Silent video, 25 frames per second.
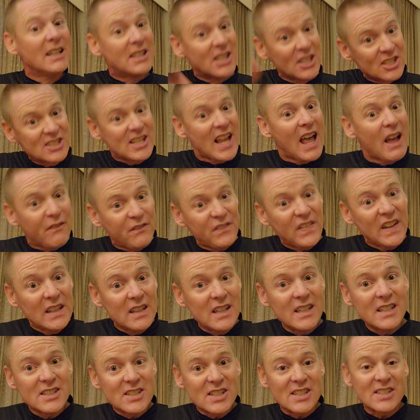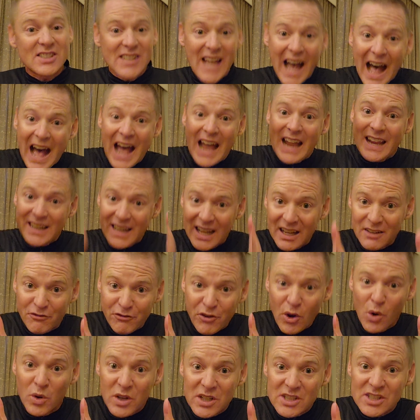to set feelings aside and
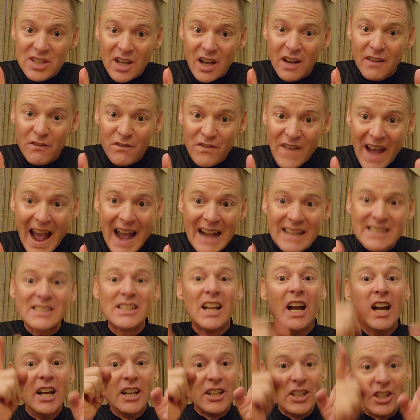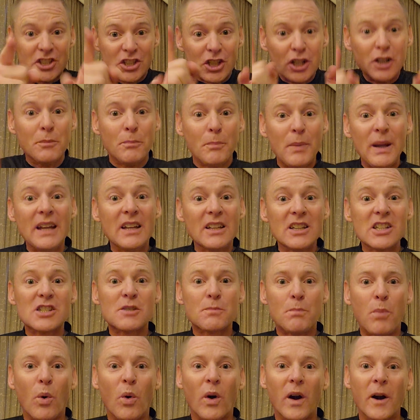focus on facts, you shouldn't be in the
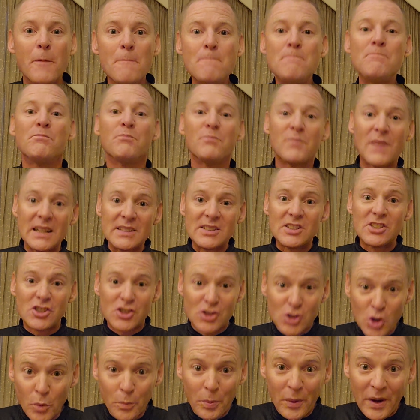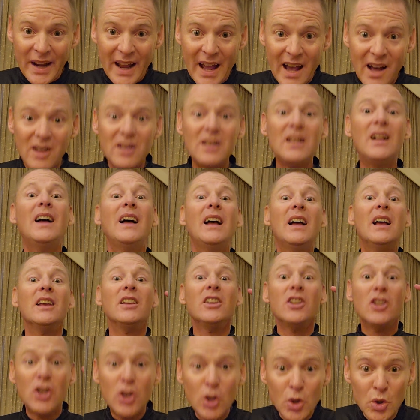sport. This is Superdell.
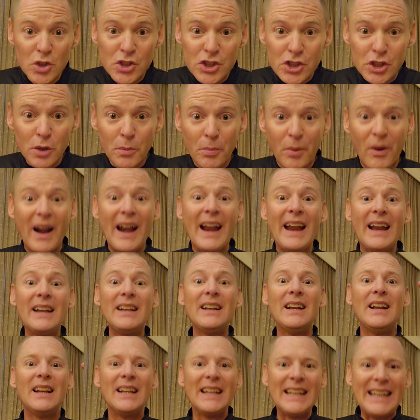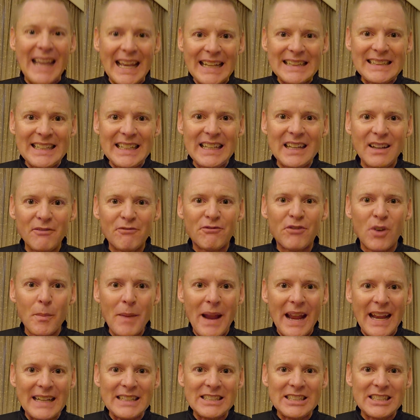Use your brain, get the
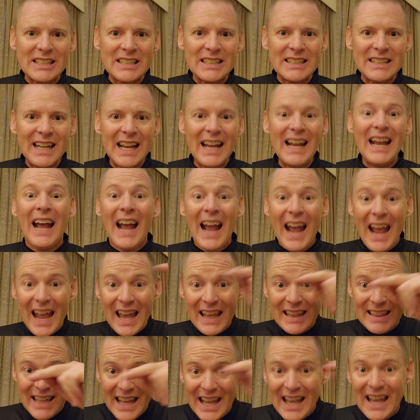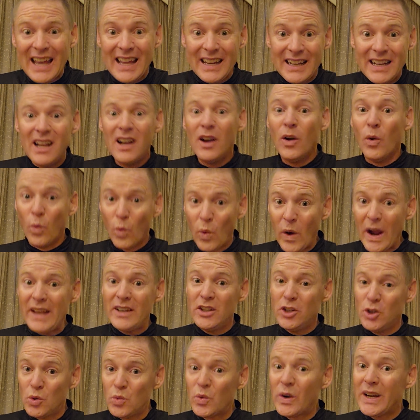information, and then when
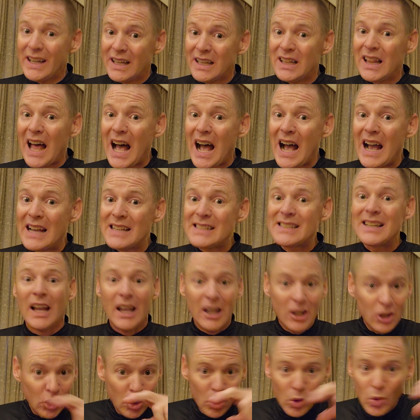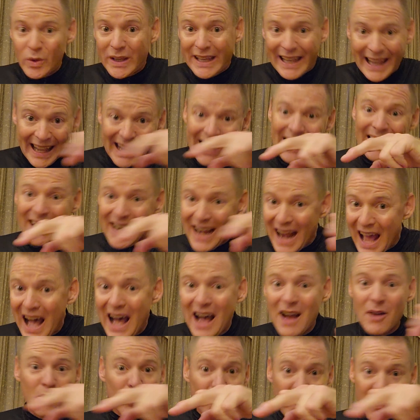you realize you
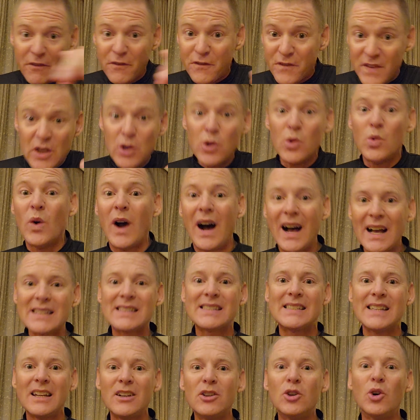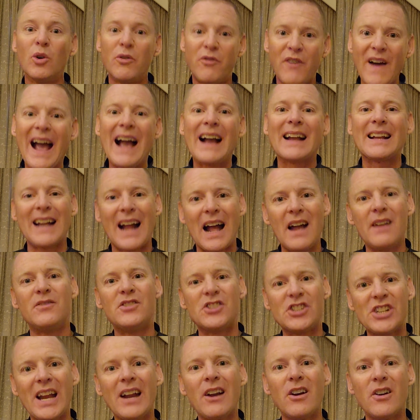cannot refute a single fact I've
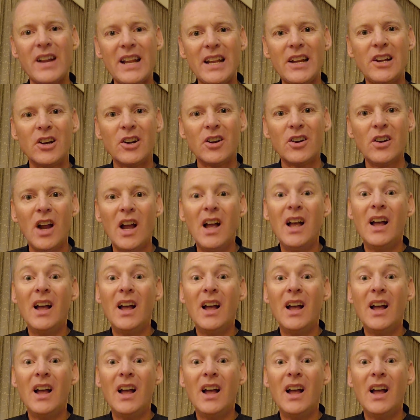shared here,